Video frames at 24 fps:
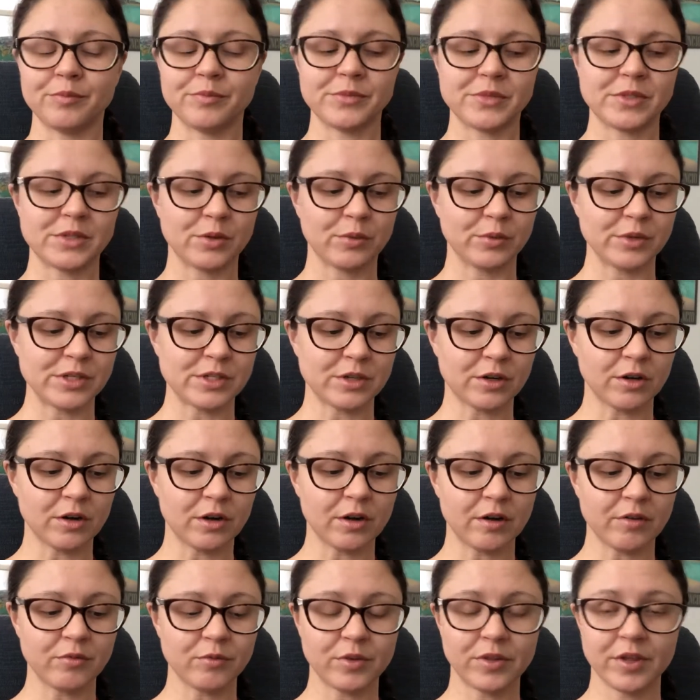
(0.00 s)
So we started
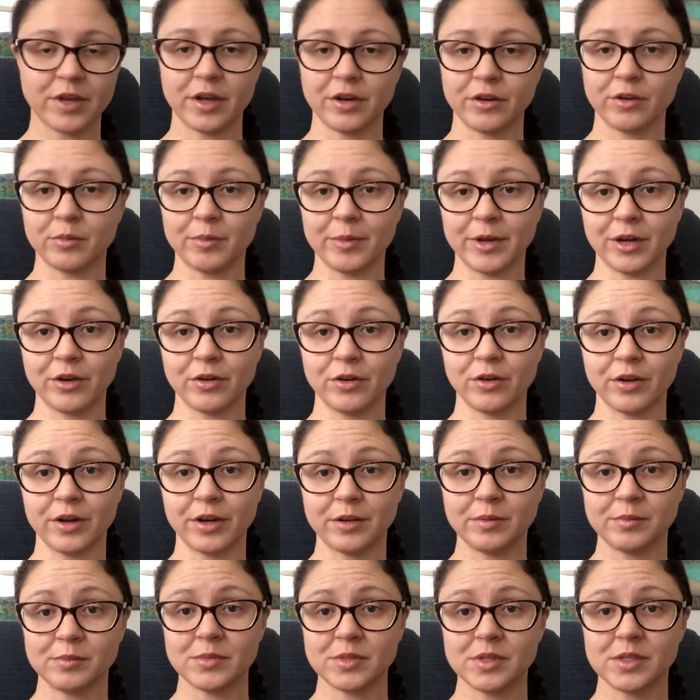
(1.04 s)
off with 100
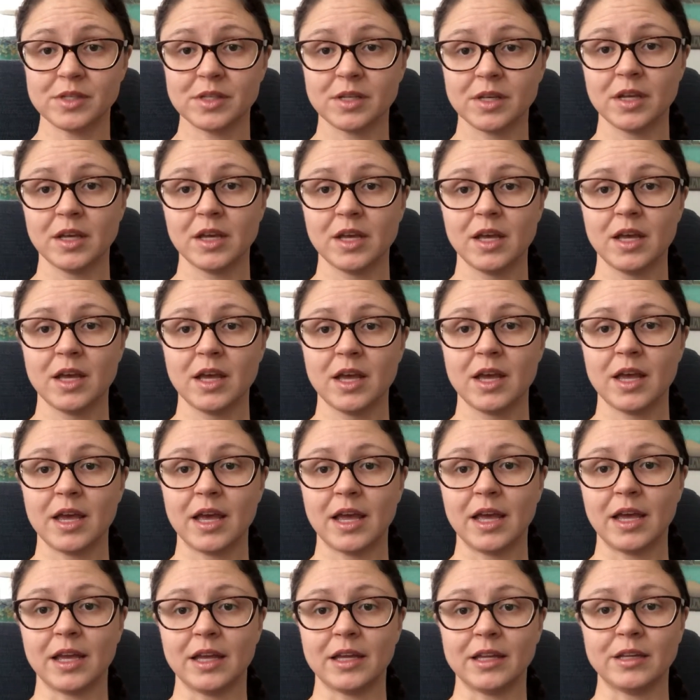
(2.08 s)
micrograms,
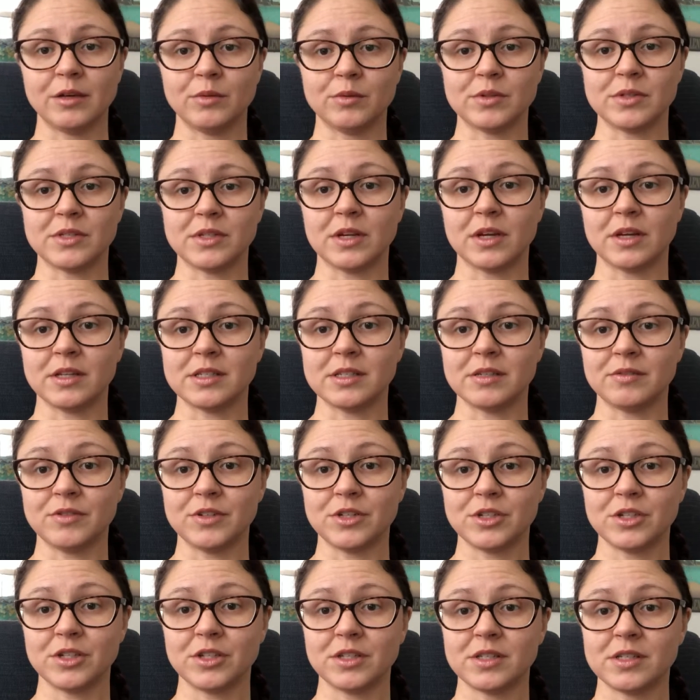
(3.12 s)
and it was not
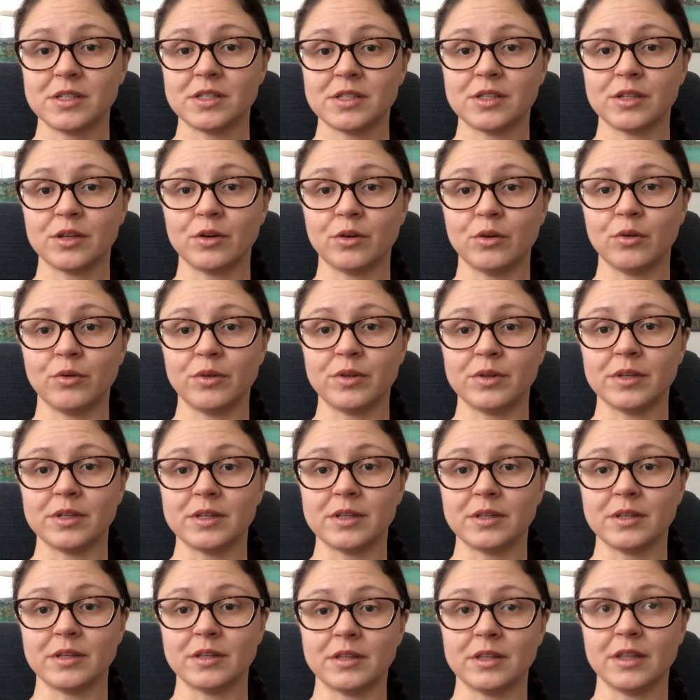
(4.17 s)
sufficient. So the
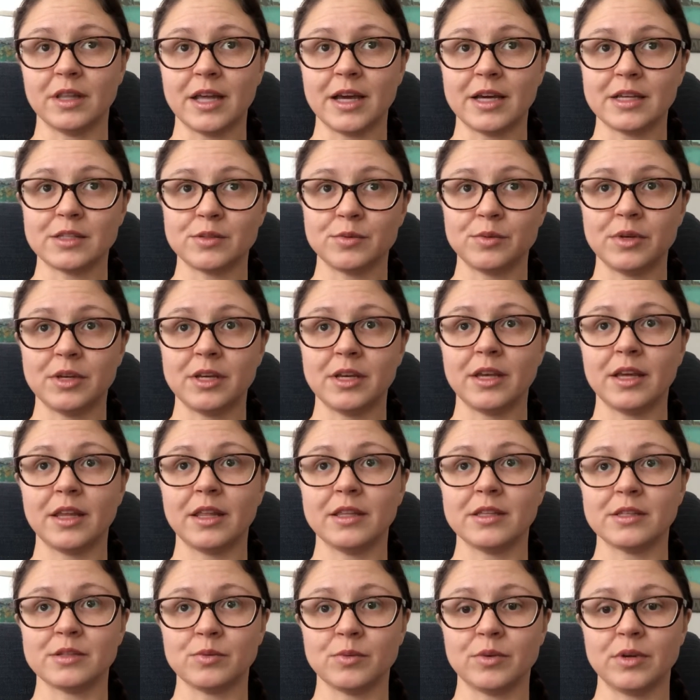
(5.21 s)
last week and
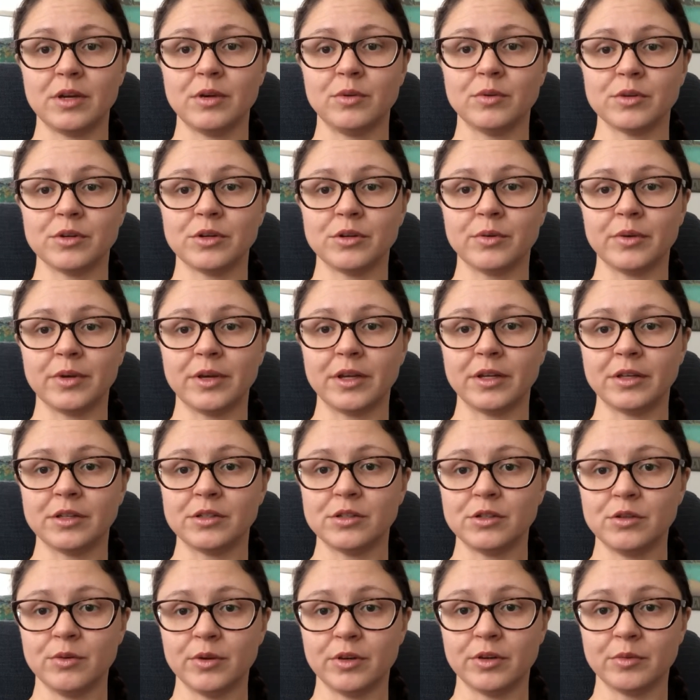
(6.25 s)
this week we're doing
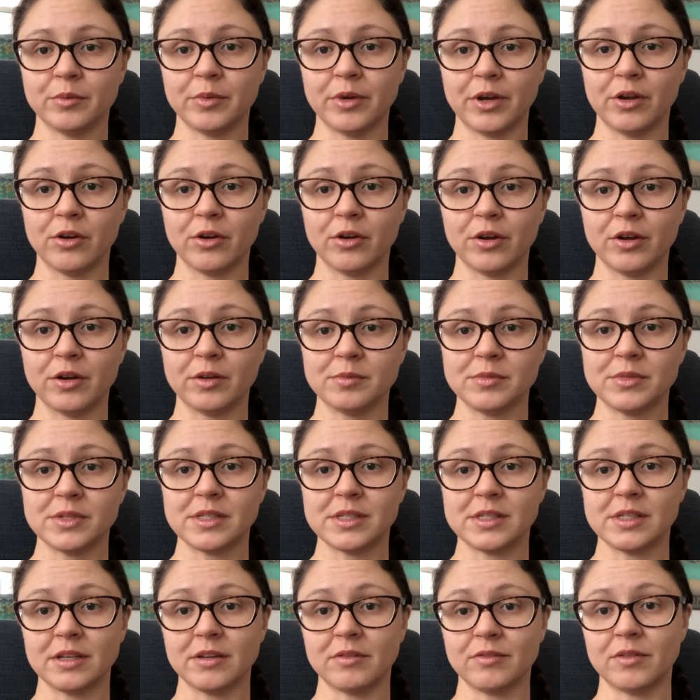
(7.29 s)
200 micrograms to
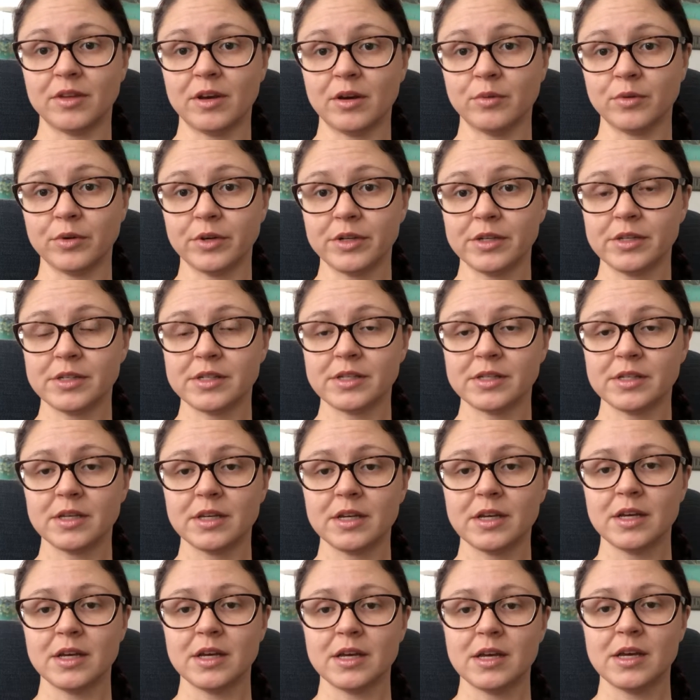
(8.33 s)
see if that works.
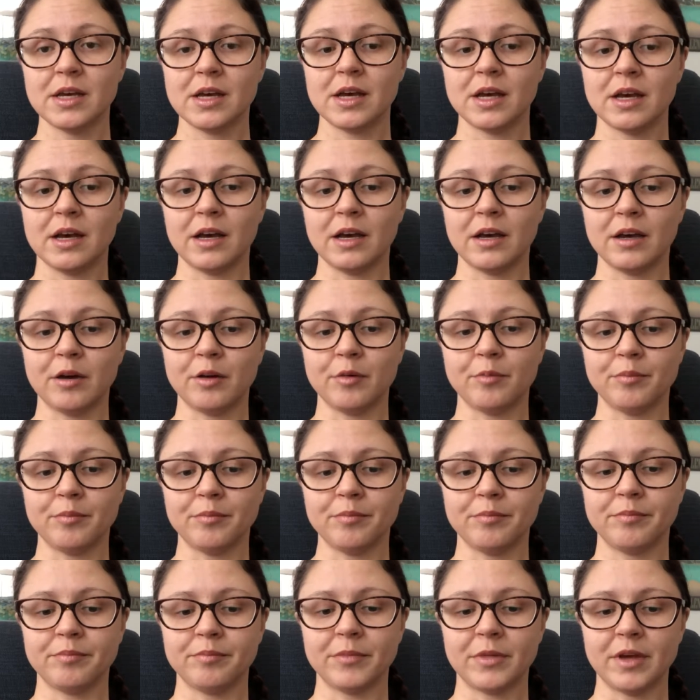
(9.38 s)

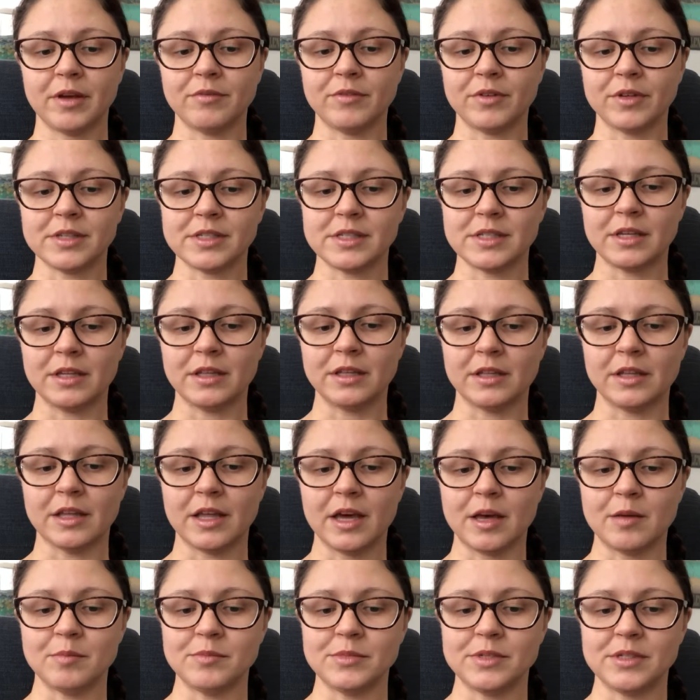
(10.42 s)
Have not seen the
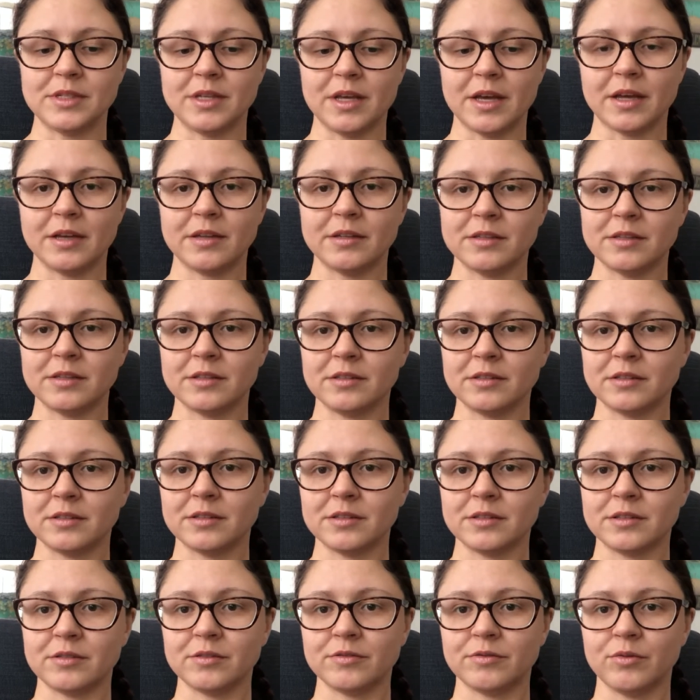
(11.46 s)
labs yet
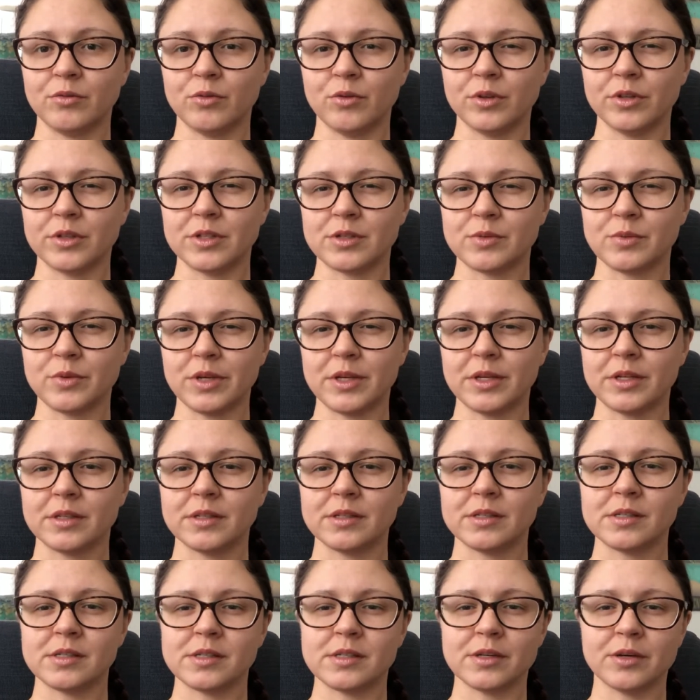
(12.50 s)
for this week,
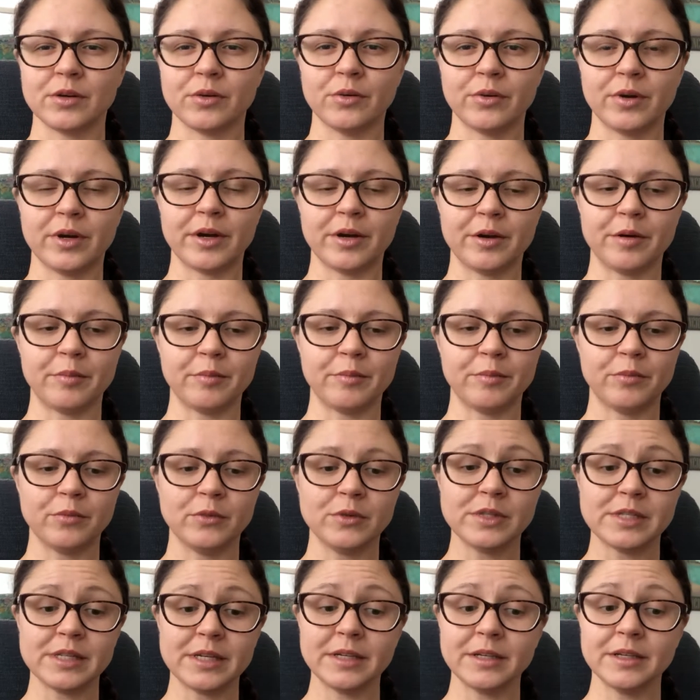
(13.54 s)
so we'll
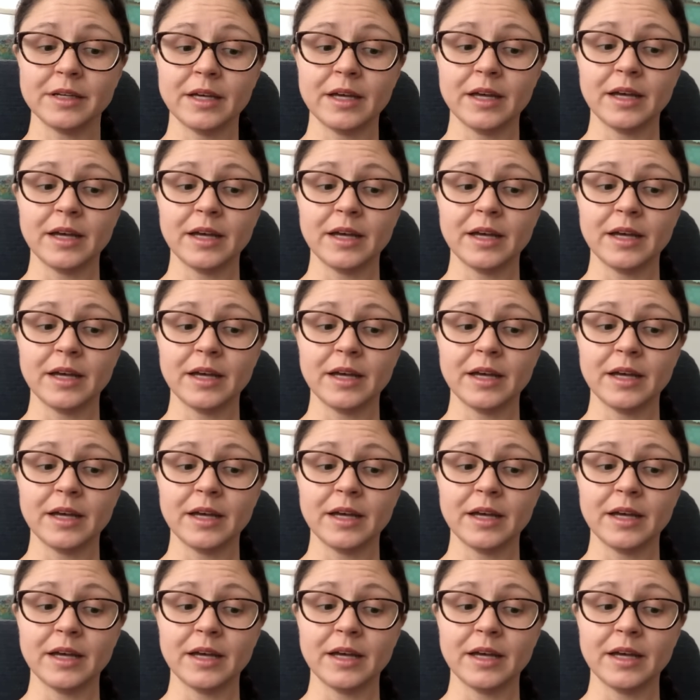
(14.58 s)
see.